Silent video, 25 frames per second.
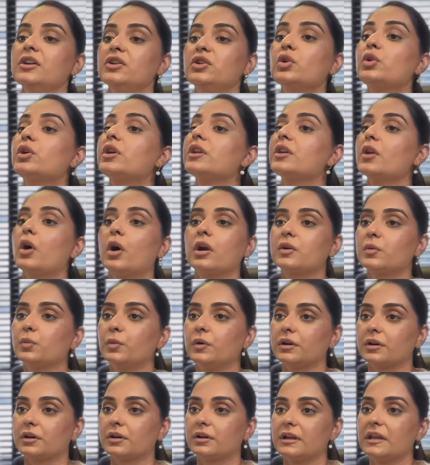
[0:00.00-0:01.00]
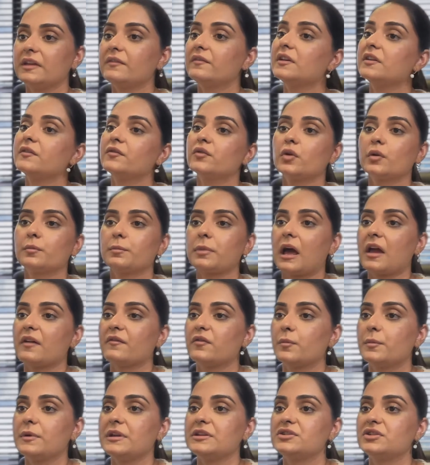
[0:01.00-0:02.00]
you cannot work even if you apply
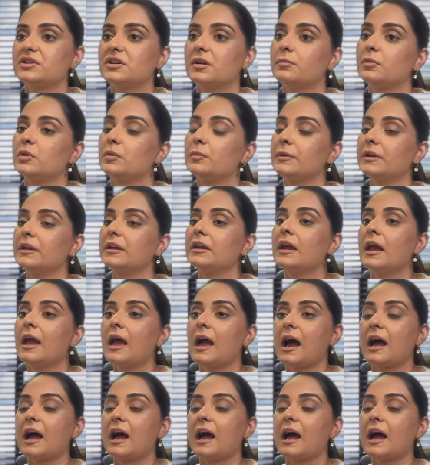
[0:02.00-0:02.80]
for PGWP.